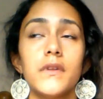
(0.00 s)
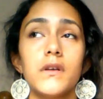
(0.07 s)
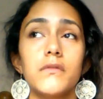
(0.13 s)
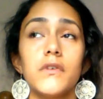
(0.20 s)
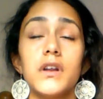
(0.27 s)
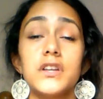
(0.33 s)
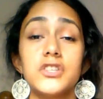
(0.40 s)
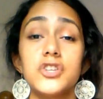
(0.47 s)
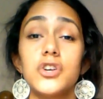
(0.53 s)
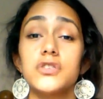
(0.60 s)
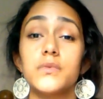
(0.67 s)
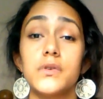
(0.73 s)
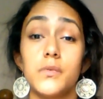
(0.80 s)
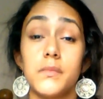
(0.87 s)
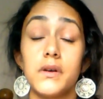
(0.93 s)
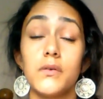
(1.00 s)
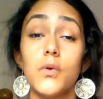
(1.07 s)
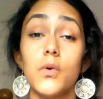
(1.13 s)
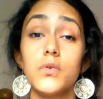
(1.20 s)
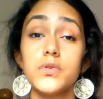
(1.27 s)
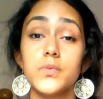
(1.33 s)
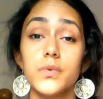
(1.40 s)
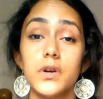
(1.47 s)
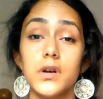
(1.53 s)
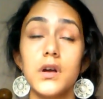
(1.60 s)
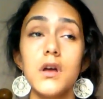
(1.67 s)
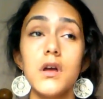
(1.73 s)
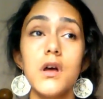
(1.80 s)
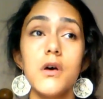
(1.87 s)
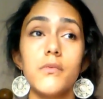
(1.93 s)
running, she also wondered what my goals were
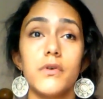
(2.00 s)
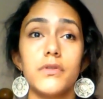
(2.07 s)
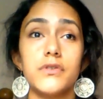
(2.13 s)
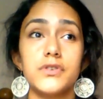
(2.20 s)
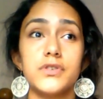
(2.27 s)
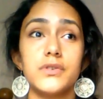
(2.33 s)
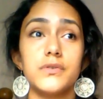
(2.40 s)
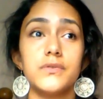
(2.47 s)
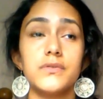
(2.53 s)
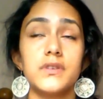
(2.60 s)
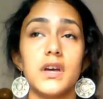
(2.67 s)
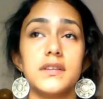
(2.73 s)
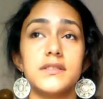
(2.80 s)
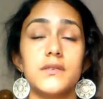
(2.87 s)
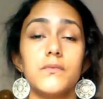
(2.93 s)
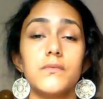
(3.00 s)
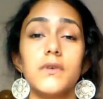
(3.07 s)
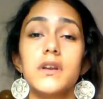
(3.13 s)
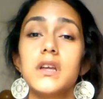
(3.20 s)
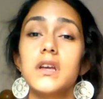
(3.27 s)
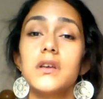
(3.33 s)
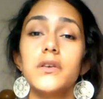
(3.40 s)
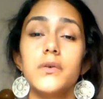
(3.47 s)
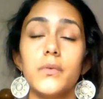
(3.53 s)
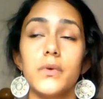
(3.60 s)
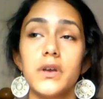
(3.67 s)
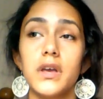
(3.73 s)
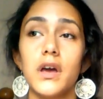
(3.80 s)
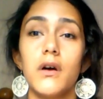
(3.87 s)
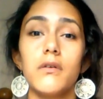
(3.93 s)
with the shoes. I said running,
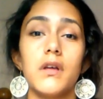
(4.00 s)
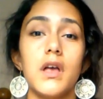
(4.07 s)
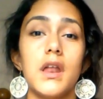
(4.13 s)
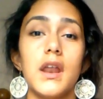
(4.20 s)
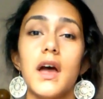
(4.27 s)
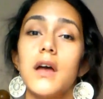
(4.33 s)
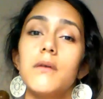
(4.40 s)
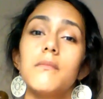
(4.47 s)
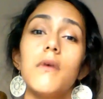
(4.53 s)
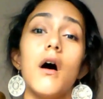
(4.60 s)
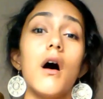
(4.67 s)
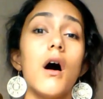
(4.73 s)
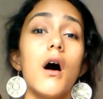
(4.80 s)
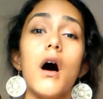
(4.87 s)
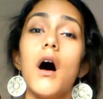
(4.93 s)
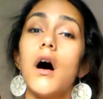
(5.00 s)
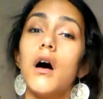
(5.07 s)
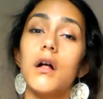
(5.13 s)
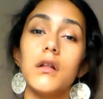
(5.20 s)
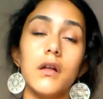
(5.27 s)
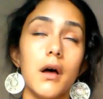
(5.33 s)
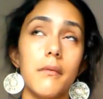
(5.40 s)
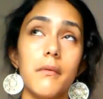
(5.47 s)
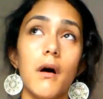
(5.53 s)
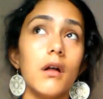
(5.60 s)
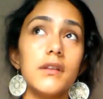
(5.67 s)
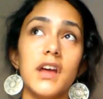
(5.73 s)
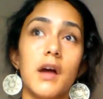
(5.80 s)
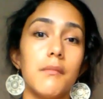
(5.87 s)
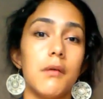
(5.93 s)
working out, and all
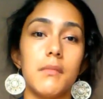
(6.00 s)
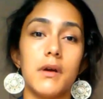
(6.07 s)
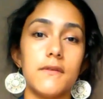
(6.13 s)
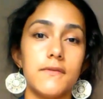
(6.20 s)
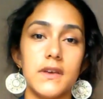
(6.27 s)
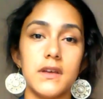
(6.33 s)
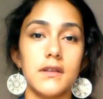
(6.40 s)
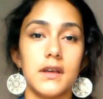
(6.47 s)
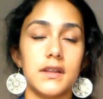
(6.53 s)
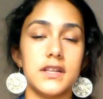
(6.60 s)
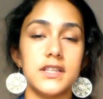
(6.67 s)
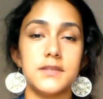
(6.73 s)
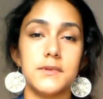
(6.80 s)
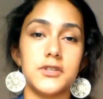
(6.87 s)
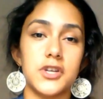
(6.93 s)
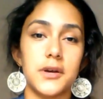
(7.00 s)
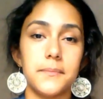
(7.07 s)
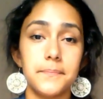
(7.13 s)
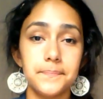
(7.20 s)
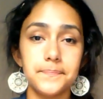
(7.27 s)
day I'm on my feet. That's my job.